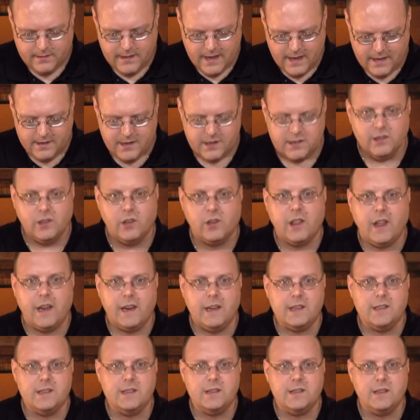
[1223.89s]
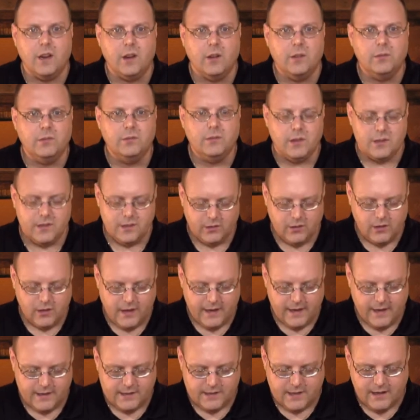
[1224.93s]
not doesn't look like it's you know doesn't look
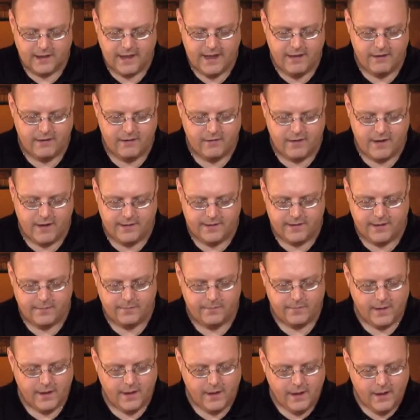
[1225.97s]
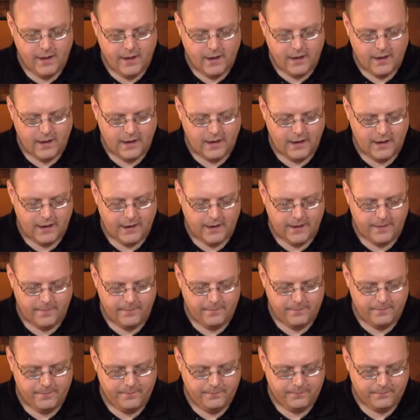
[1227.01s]
like it's cloudy or anything.
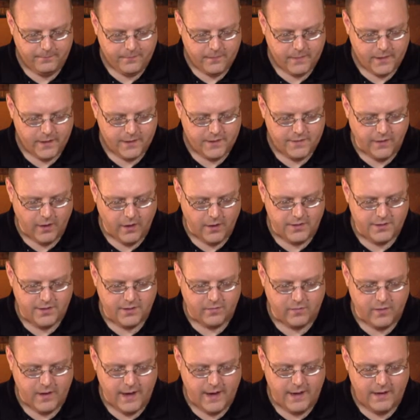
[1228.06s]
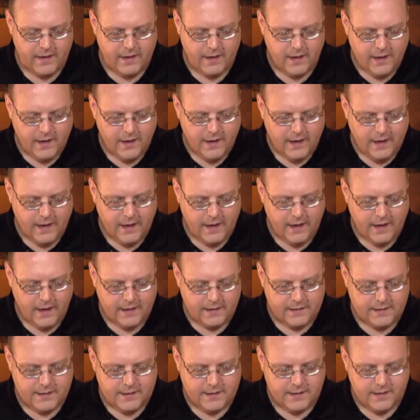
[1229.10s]
Um, as far as the red,
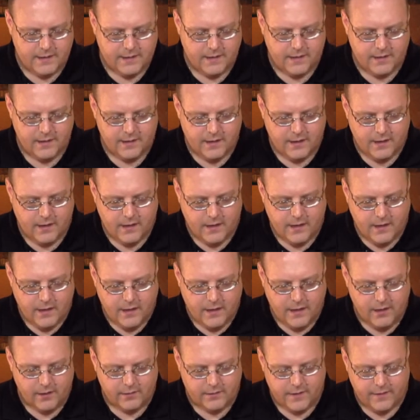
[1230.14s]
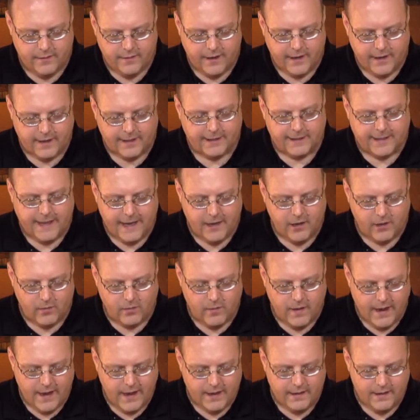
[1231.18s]
it's you know definitely a lighter
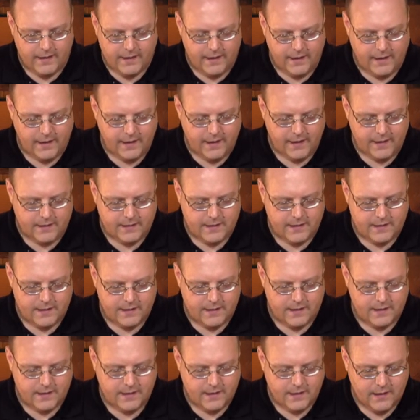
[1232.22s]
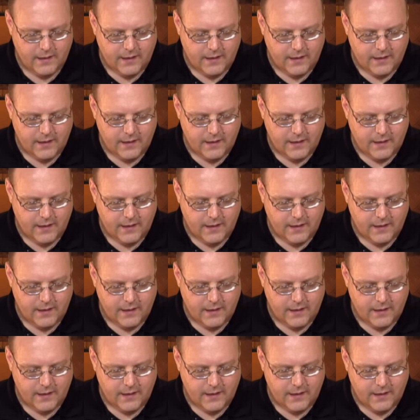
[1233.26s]
red. It's